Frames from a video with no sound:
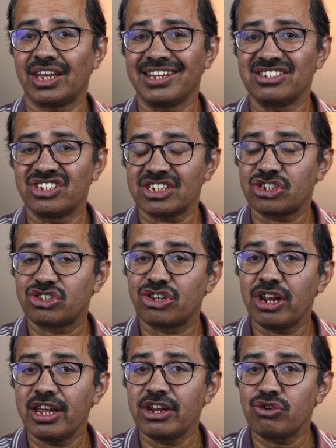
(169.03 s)
in just
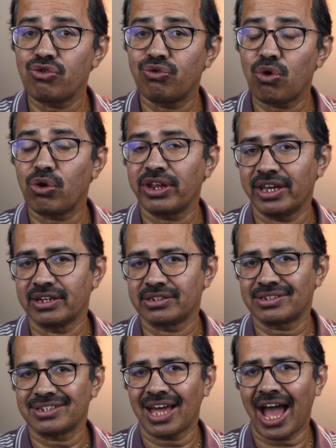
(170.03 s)
3 to 4 years,